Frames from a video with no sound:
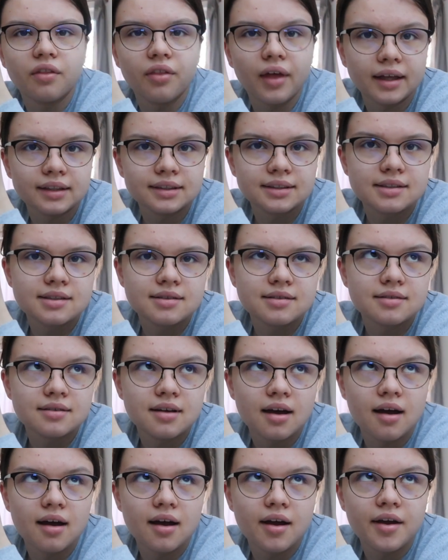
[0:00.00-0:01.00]
That's
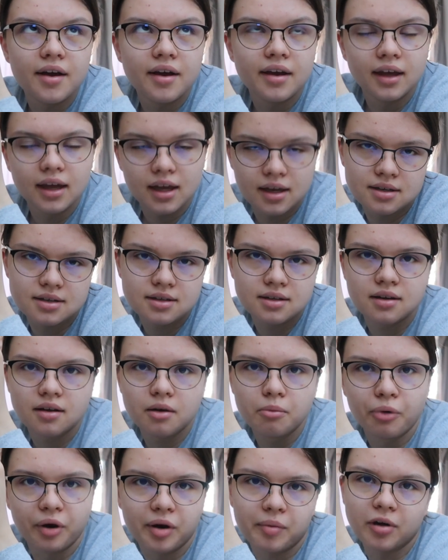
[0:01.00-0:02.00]
it,
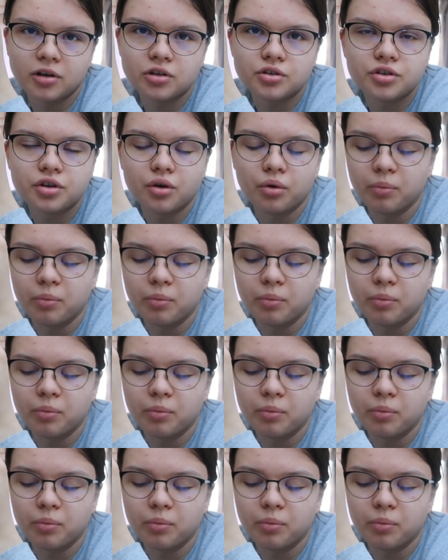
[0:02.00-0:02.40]
pretty much.